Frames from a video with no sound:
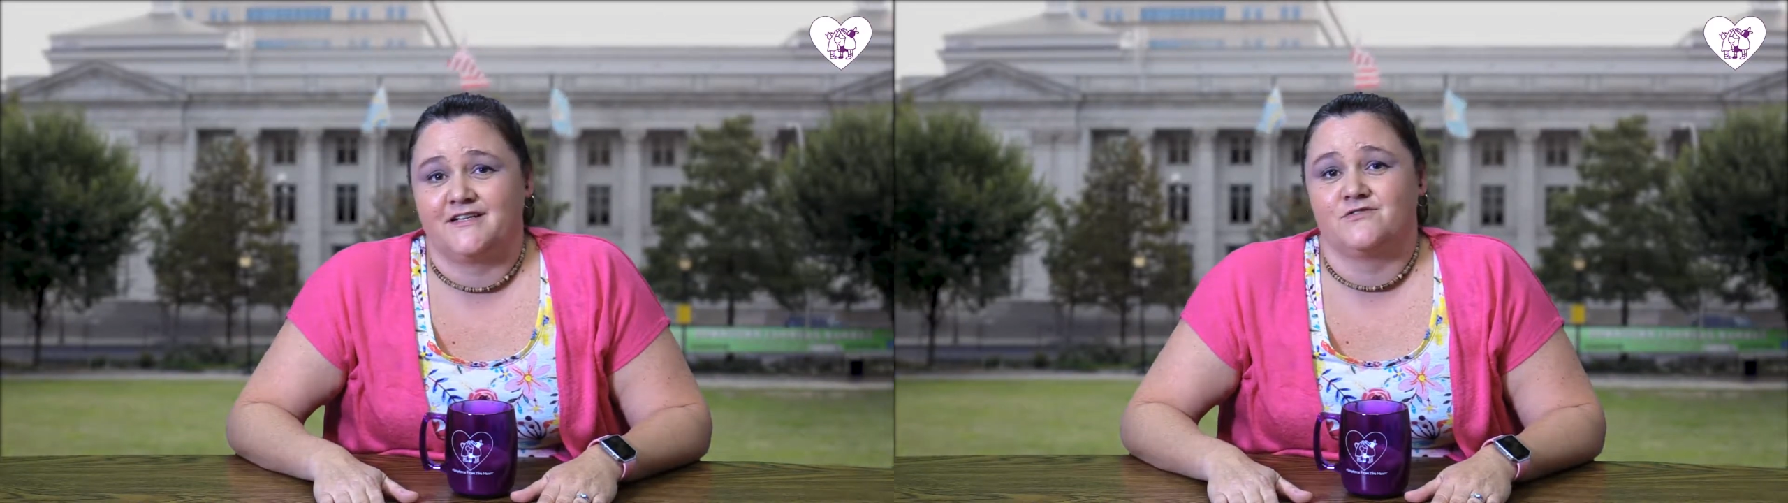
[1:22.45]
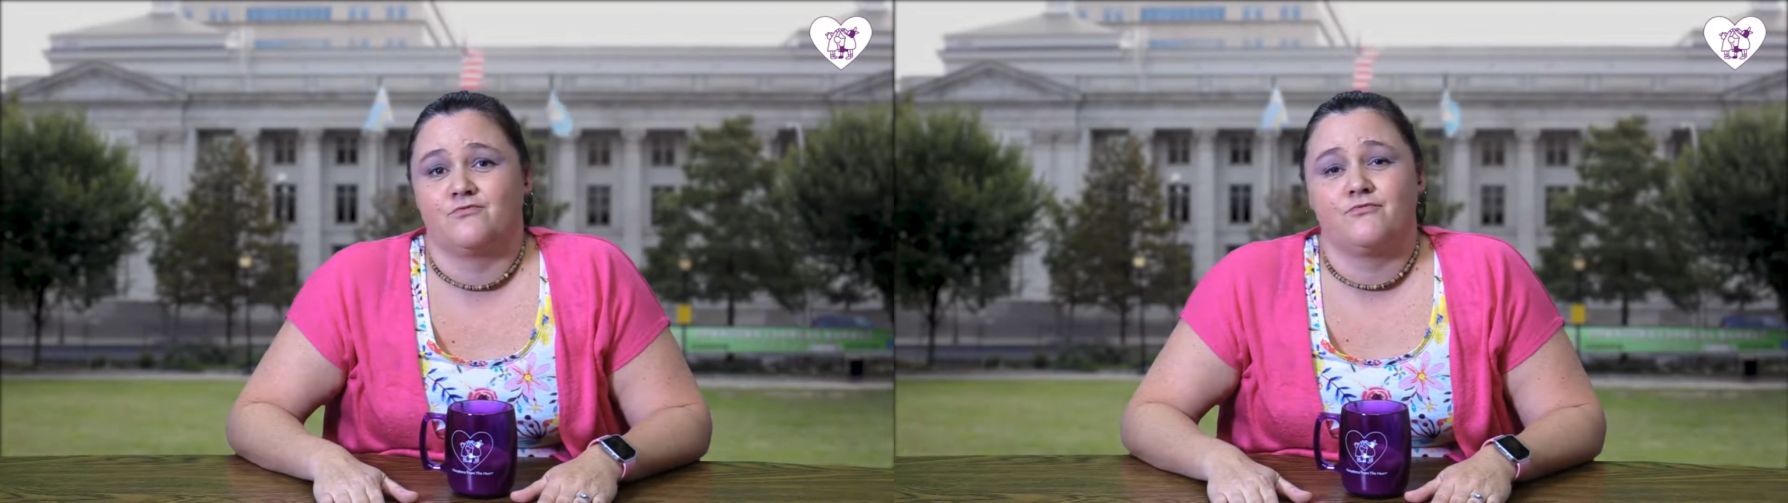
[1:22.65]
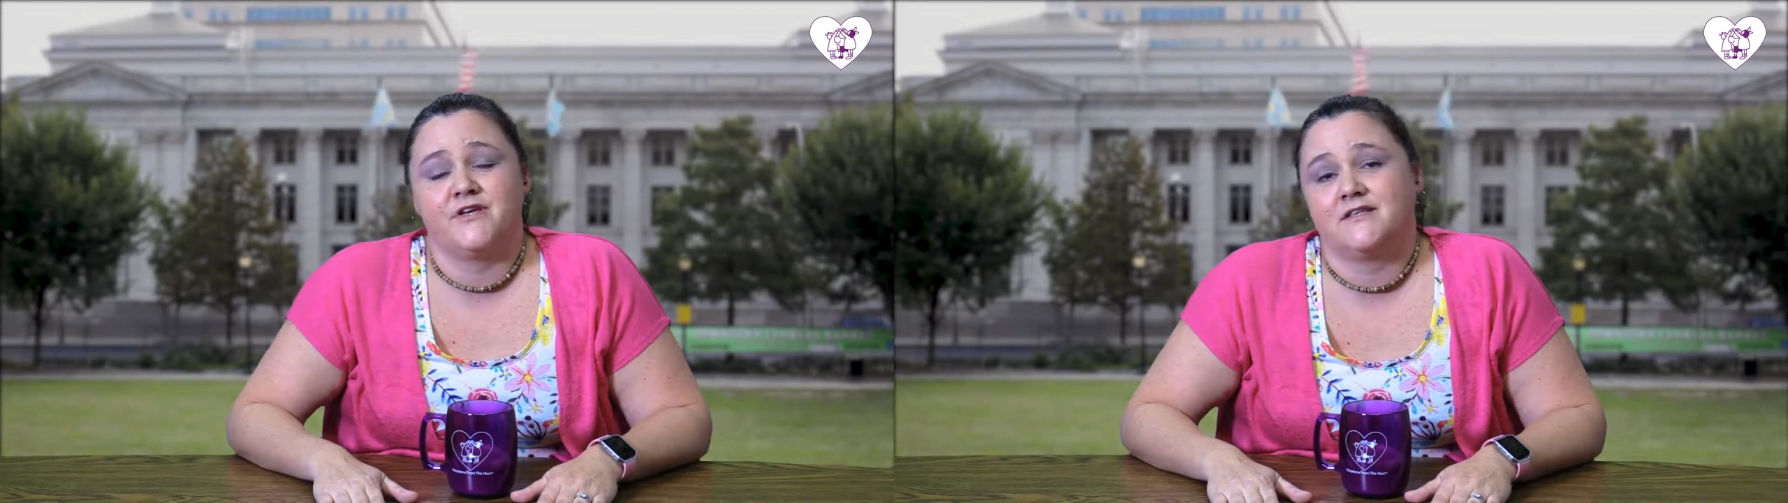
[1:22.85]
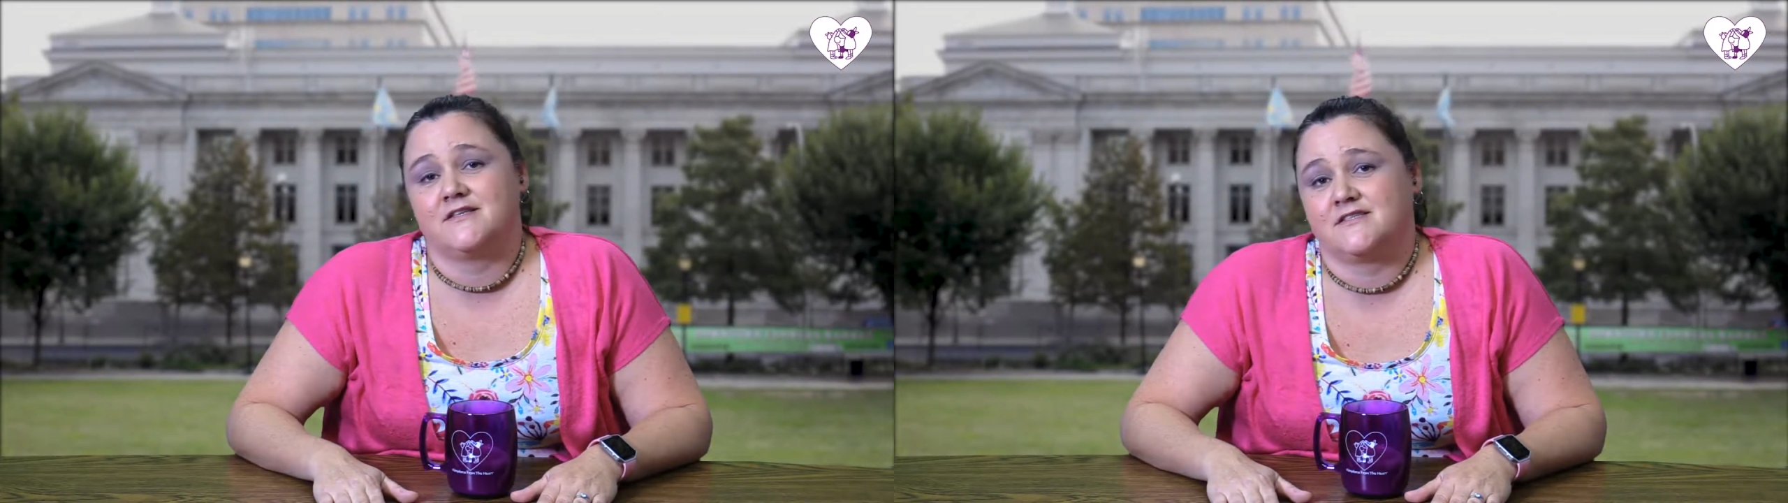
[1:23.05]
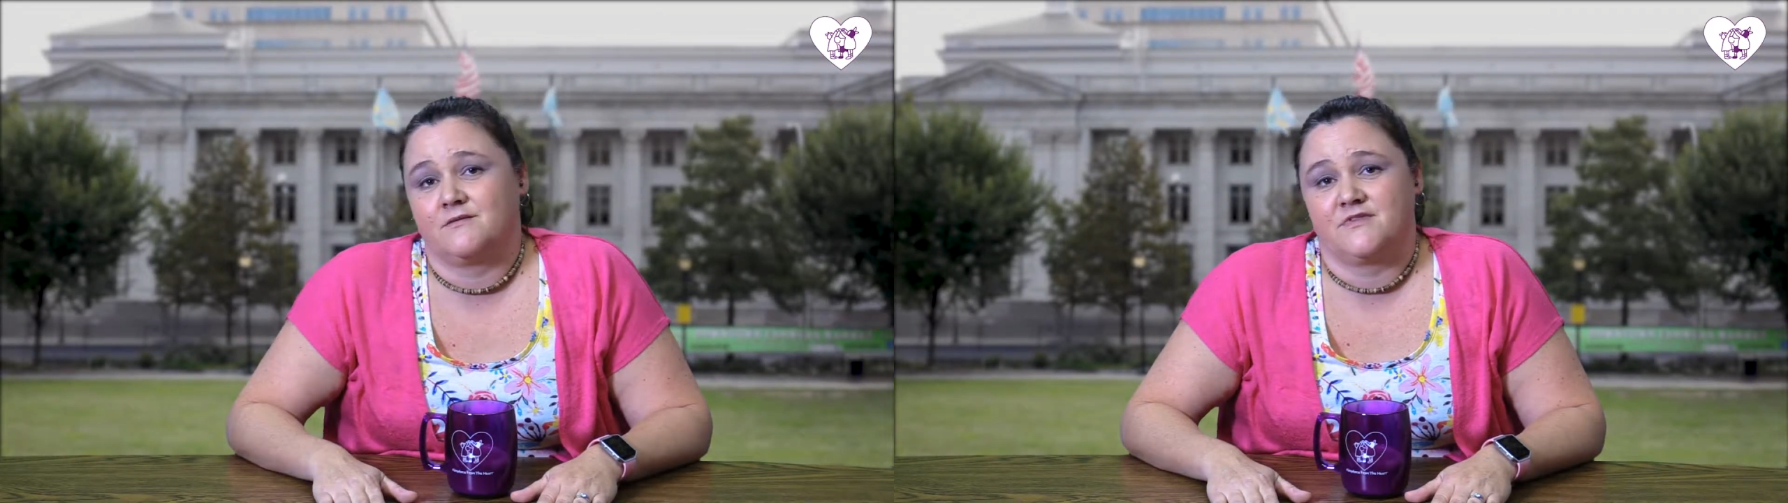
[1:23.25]
it's
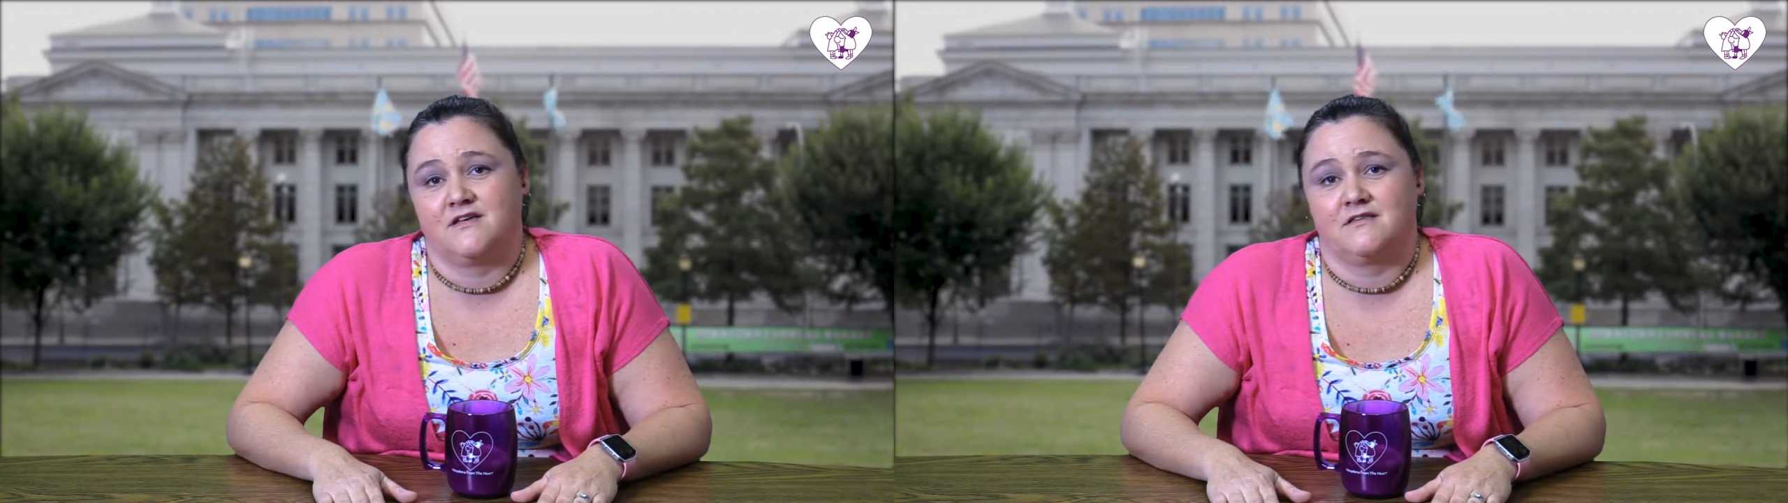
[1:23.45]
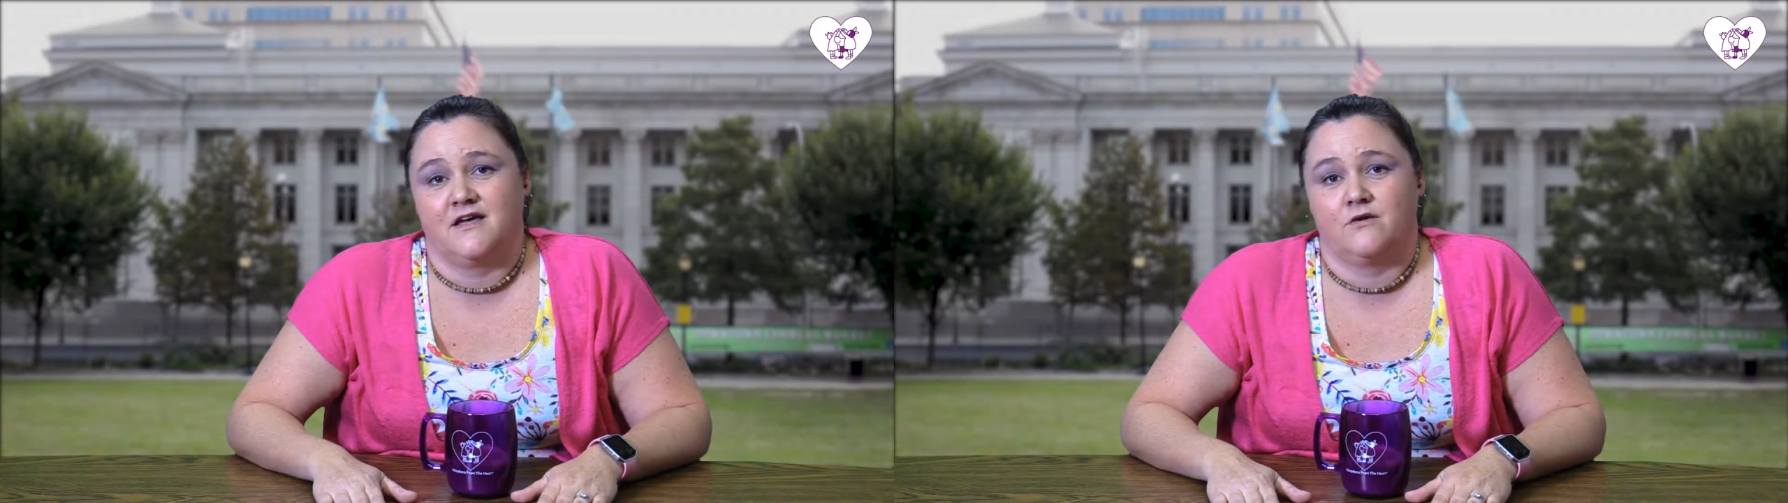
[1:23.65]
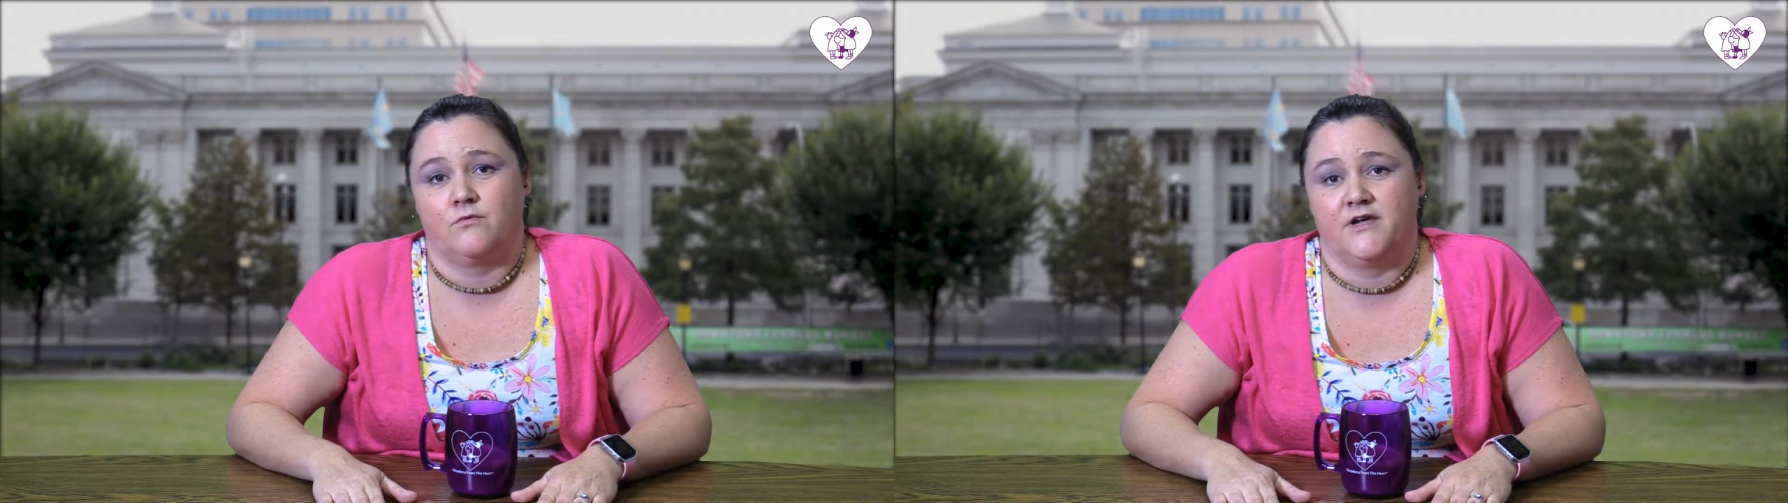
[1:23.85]
really something that